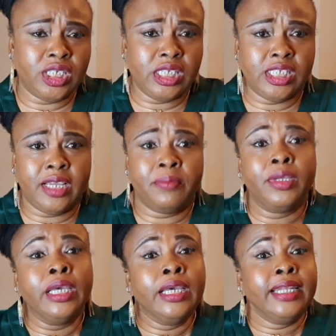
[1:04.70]
system
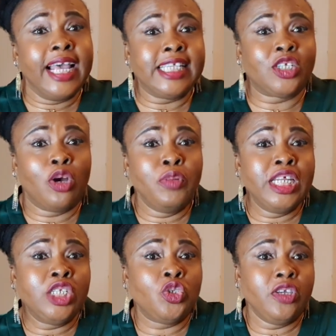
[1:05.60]
that is coming
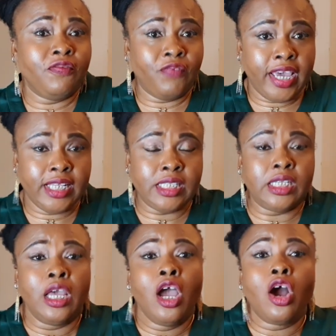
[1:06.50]
into effect
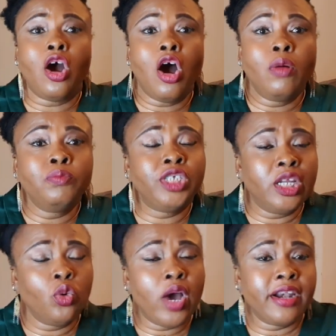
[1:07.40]
come
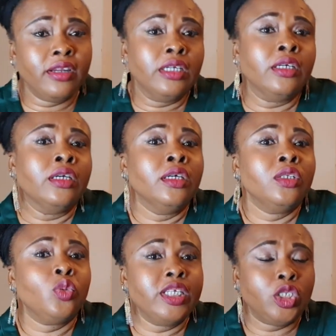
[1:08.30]
January
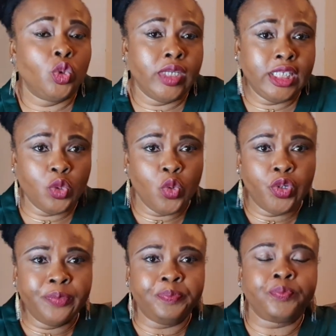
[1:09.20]

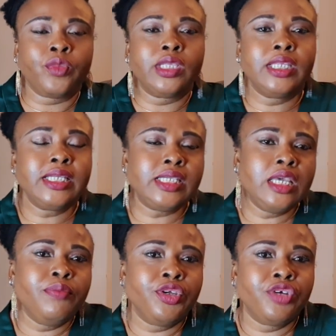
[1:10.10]
2021. This
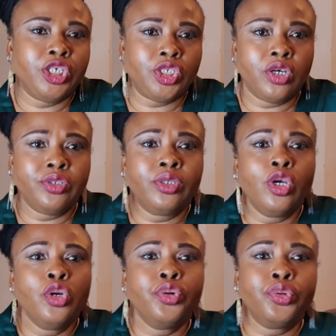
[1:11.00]
immigration
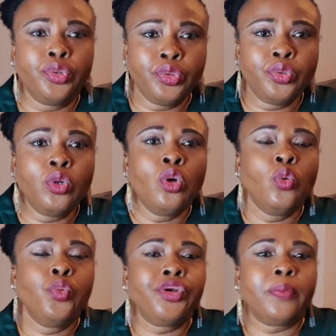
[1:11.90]
rule
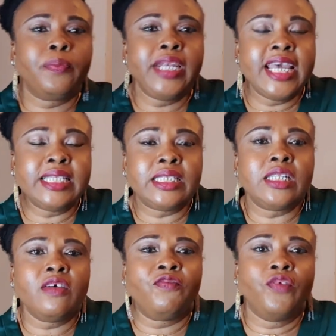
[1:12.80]
will replace
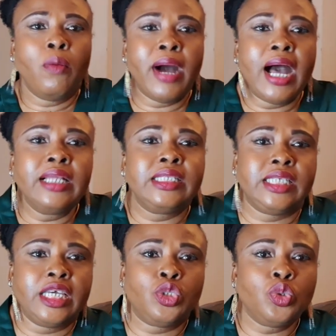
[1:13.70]
the former
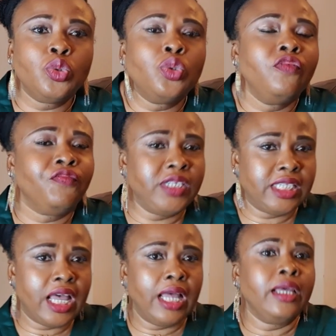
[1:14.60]
tier 2
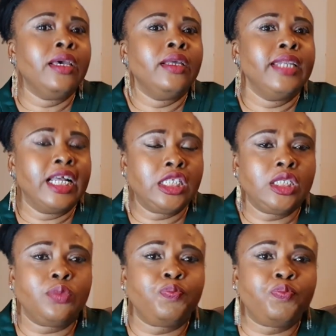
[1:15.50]
visa that
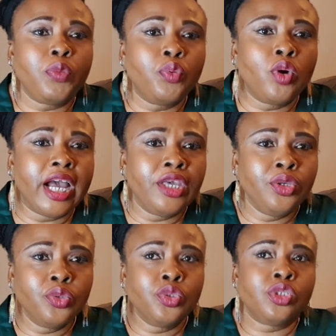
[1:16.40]
people can
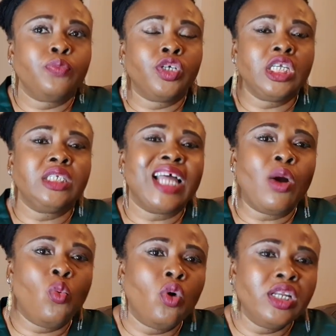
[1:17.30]
use, but
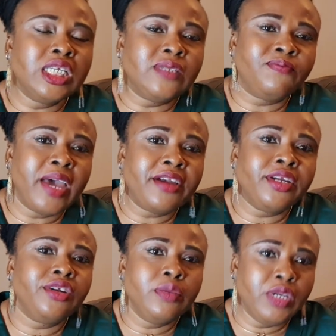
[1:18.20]
that one is very
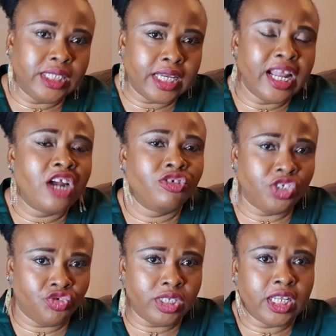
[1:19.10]
limited and
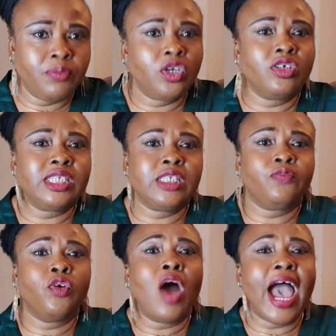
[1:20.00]
restricted because it's
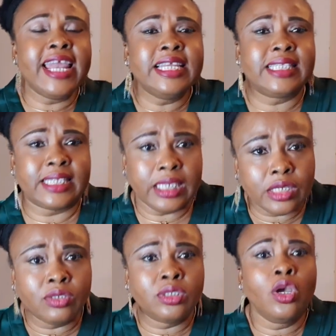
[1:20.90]
for highly
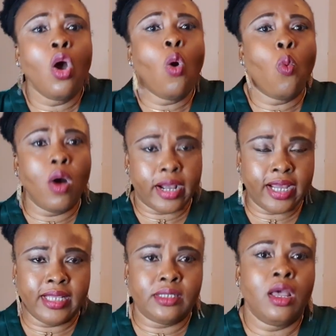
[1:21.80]
skilled
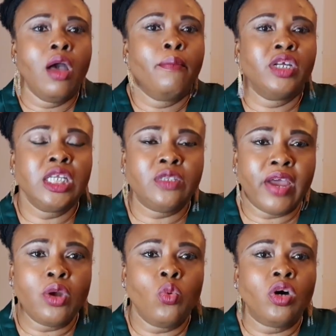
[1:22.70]
workers. But this
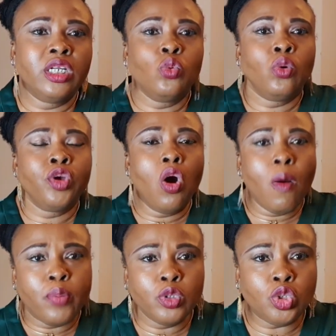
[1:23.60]
very one will be
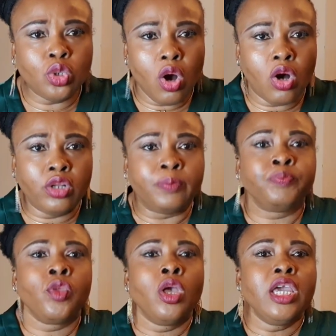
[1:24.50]
open to all,
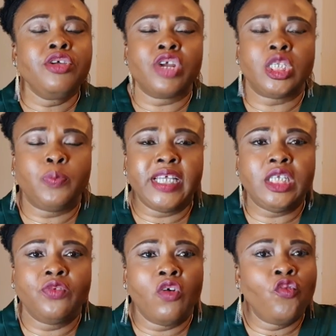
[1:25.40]

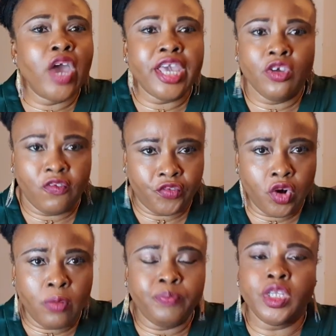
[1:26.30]
irrespective of where you're
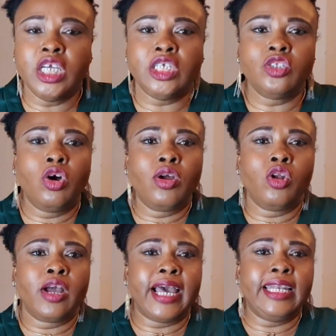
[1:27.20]
from. It's no
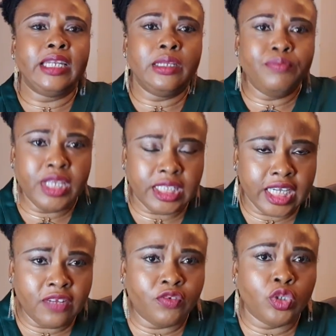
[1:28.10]
longer
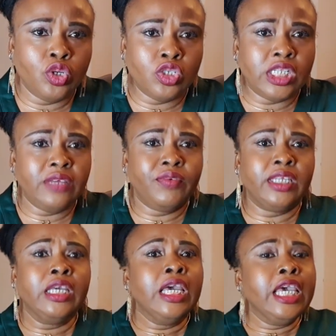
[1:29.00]
limited for those
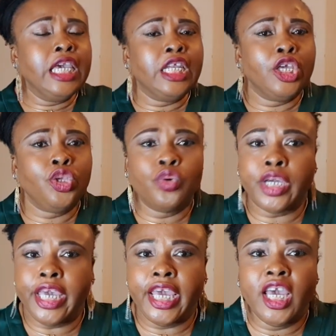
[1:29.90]
living in the
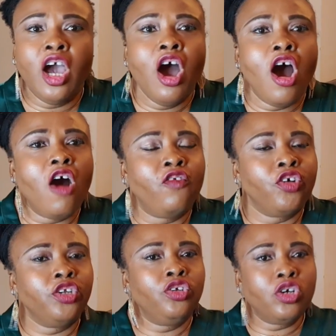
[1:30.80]
UK or
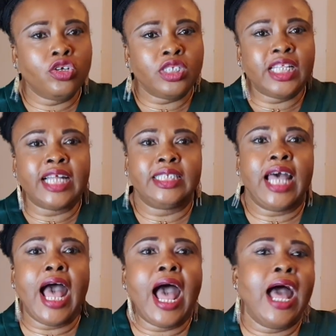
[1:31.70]
for those that
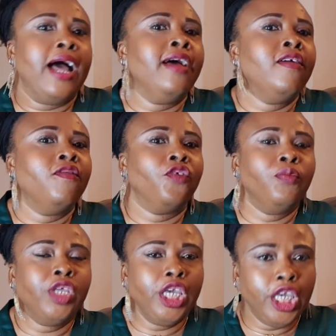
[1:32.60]
are from
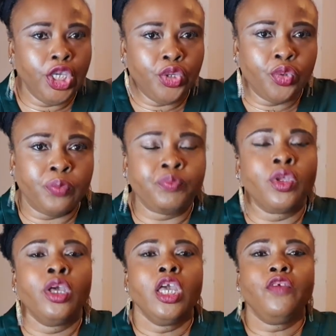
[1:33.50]
the EU.
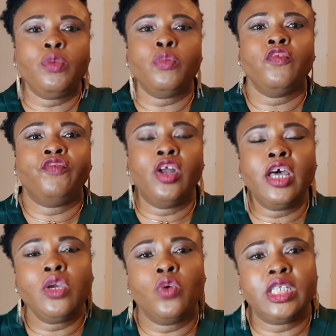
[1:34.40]
If you've been
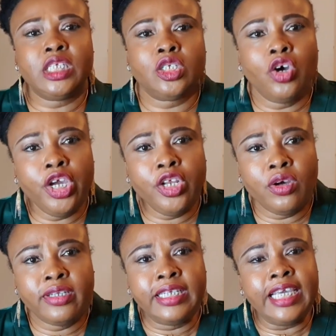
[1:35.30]
following what is going
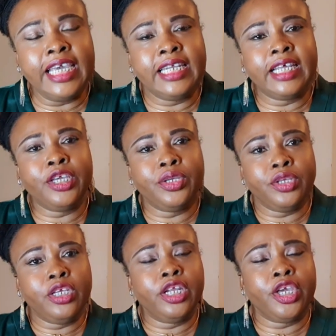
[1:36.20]
on in the
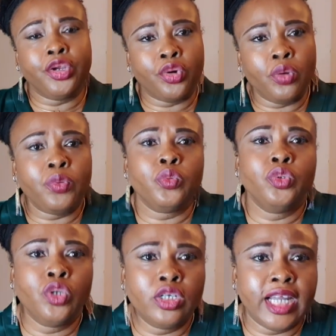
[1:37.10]
Europe, you will
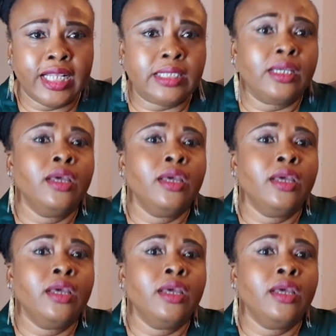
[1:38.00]
know that